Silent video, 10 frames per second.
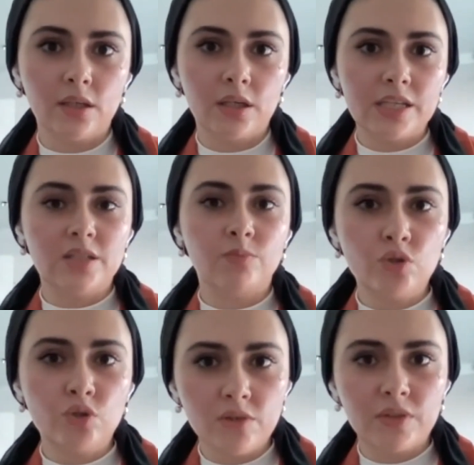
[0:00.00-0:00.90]
He's
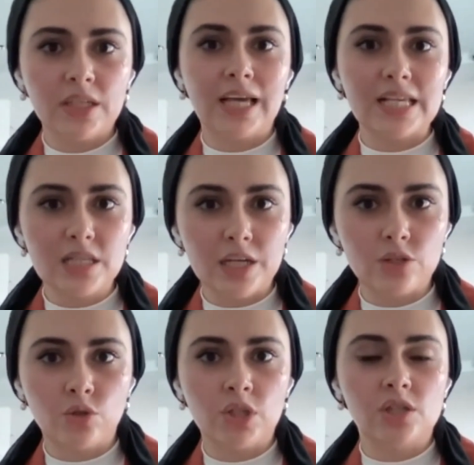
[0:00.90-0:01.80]
abusive, he gaslights
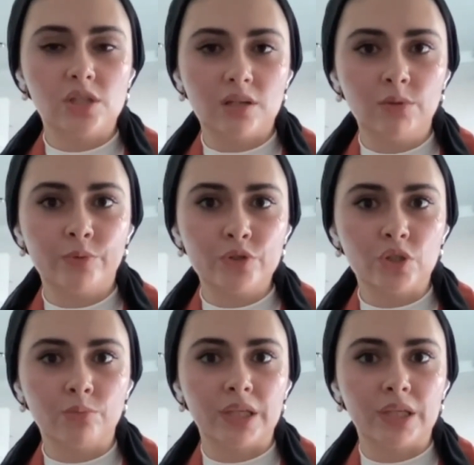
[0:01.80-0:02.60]
you, he's a terrible person,